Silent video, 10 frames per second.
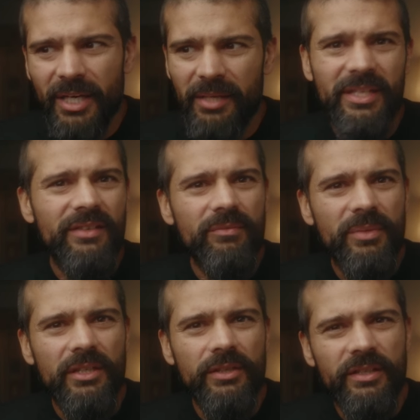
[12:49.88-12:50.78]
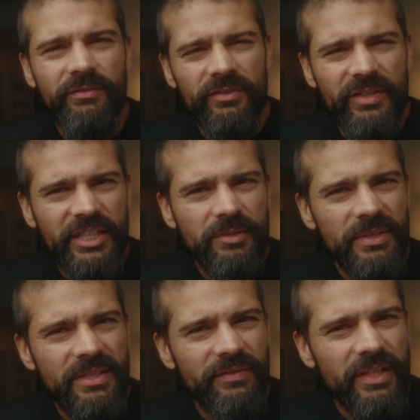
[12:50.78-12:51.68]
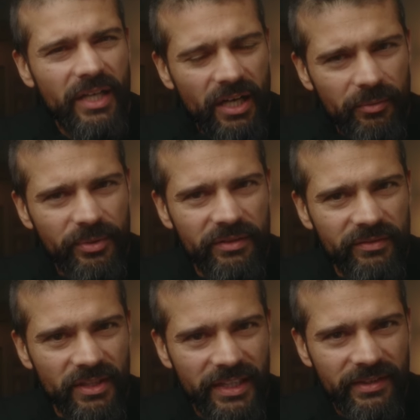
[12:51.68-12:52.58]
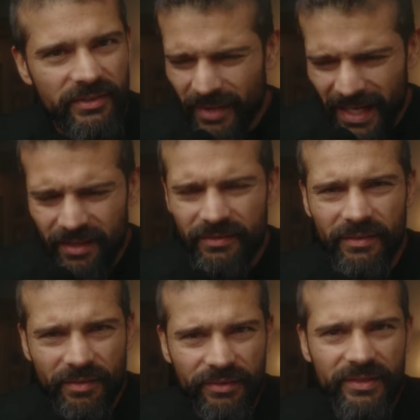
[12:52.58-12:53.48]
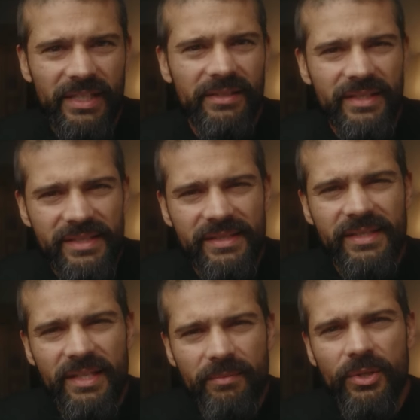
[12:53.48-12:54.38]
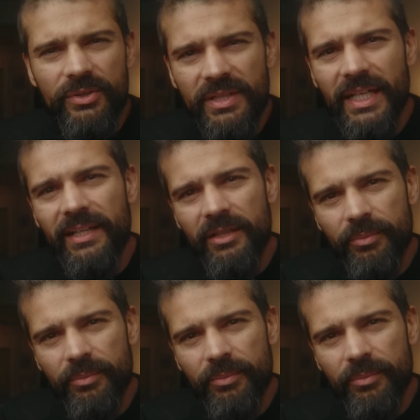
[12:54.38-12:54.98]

might even be looking for a very specific copy of the lens. Out of the three, this is the most likely